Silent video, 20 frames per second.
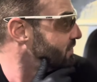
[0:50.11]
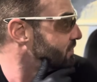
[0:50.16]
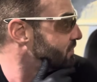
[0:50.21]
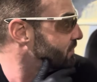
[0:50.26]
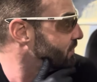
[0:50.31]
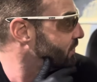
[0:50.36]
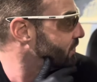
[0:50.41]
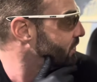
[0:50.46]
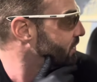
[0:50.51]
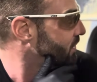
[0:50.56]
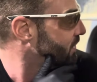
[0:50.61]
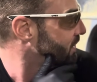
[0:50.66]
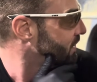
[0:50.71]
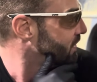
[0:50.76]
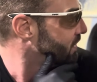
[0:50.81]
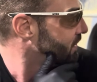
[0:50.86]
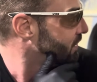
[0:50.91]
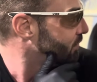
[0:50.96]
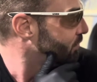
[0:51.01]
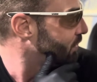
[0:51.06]
So
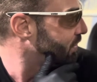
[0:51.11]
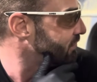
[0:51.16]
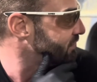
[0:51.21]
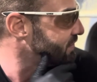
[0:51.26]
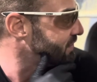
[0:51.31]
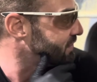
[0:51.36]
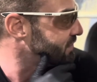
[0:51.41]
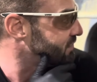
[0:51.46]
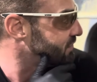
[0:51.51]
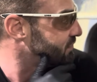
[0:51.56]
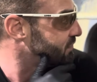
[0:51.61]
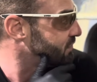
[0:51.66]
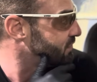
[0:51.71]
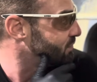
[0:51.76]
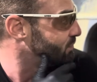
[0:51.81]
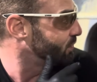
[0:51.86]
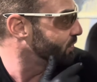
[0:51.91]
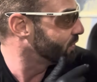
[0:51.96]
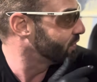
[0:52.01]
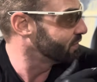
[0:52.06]
what I've done is I've
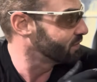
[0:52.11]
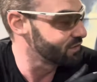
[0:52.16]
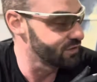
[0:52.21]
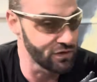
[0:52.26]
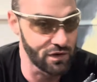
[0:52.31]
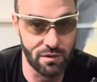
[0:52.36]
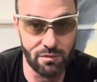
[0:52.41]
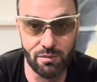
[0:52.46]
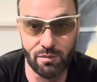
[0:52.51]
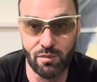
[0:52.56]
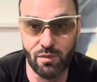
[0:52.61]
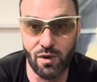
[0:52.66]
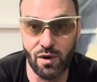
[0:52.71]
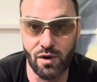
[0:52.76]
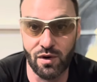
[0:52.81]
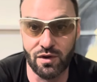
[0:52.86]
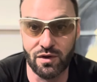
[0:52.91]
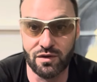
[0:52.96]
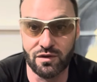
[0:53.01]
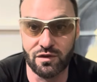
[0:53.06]
just put some
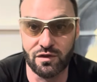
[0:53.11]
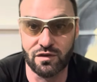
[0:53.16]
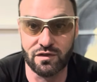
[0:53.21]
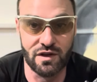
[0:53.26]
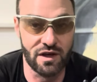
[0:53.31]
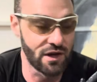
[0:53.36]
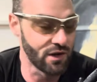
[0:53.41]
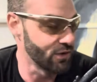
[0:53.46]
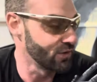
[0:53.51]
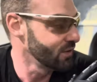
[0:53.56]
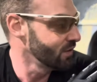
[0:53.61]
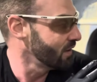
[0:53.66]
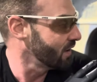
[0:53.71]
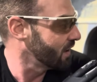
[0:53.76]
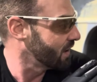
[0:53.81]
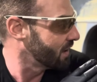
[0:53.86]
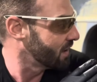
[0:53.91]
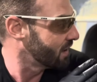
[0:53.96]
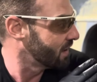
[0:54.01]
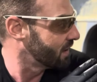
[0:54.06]
on just now,
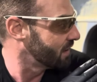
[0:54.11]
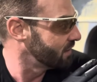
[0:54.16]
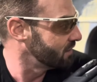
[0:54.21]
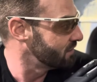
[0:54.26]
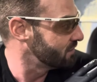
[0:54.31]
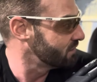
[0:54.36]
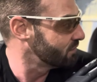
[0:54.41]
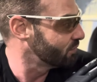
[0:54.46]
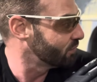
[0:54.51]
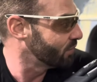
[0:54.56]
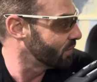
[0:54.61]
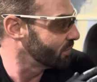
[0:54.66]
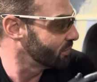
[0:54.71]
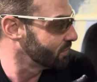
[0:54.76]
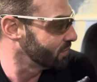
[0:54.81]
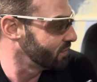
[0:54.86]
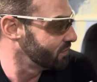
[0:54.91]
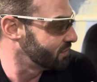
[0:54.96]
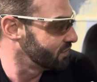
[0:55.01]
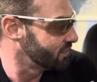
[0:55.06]
and what I'm
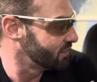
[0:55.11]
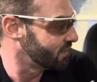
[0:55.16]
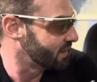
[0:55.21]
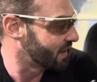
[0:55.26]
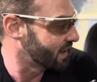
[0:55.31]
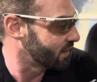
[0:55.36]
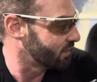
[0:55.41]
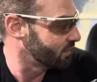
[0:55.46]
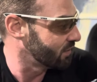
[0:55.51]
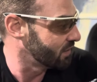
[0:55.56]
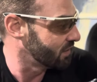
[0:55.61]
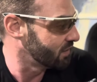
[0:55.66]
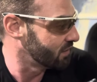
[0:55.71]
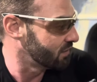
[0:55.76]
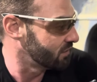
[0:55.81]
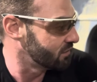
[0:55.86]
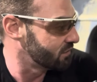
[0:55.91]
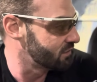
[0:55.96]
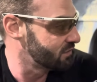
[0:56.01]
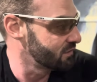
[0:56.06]
going to do now
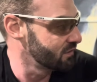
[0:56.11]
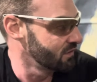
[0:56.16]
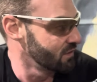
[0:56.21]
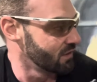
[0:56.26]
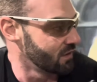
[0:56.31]
is